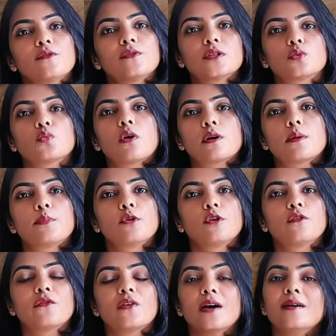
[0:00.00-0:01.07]
of this water
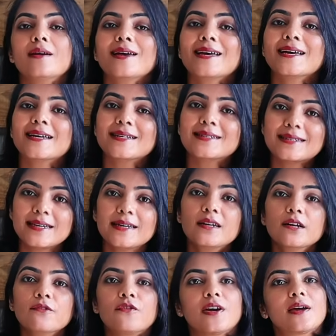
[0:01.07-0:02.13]
purifier is
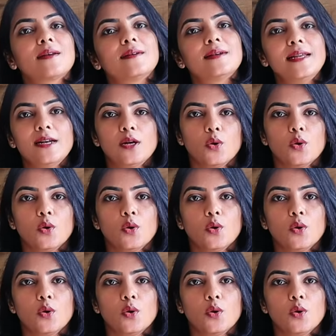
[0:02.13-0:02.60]
significantly